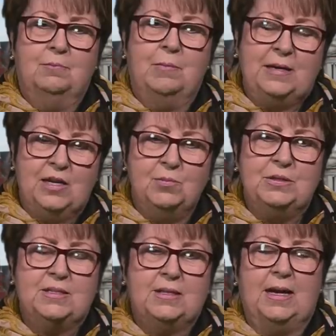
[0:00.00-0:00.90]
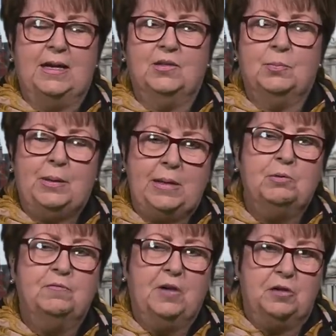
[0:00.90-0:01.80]
Make no mistake, the
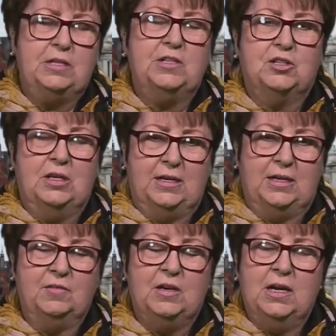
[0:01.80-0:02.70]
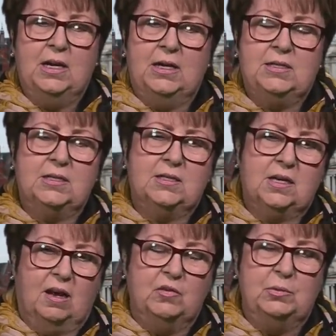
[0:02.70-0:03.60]
people voted to leave. It is the
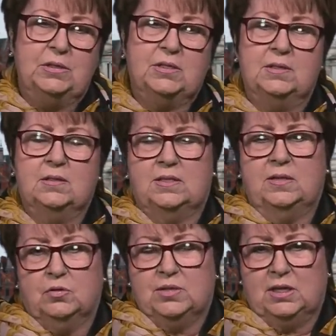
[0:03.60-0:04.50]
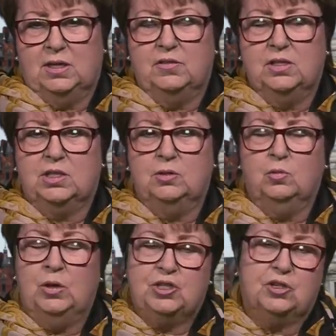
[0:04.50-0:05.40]
government and the civil servants who
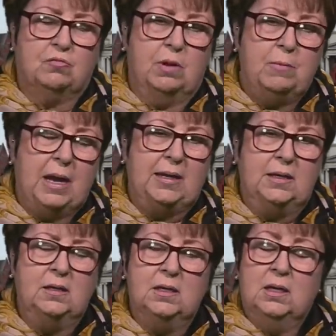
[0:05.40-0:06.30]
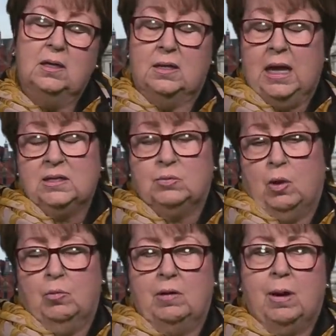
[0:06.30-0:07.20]
wish to remain. That's
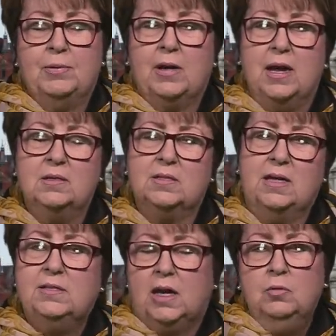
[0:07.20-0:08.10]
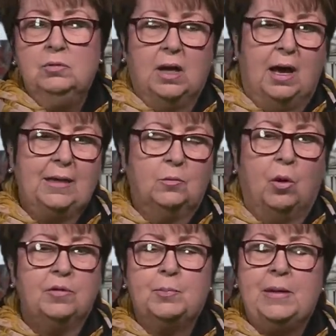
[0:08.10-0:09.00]
what we're up against. They don't like
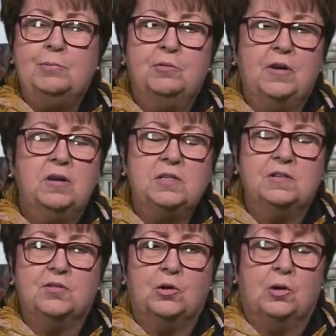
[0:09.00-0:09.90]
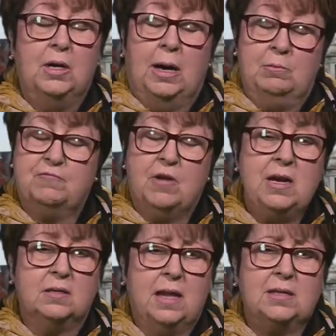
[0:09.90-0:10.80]
what the people voted for. I'm
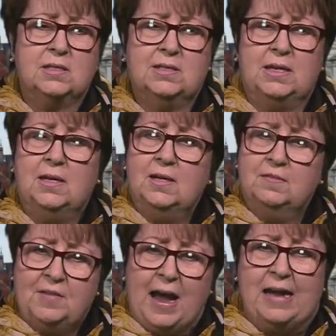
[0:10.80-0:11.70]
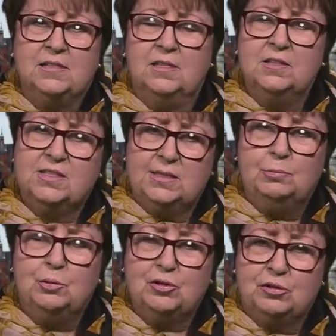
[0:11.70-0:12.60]
afraid that's the fact and the
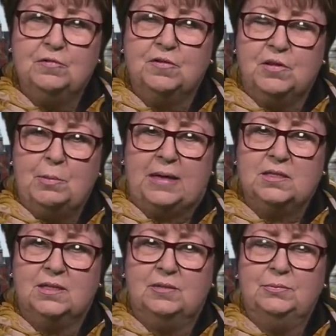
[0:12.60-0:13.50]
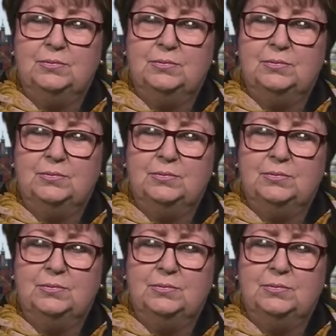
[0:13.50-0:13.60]
simple truth of the matter.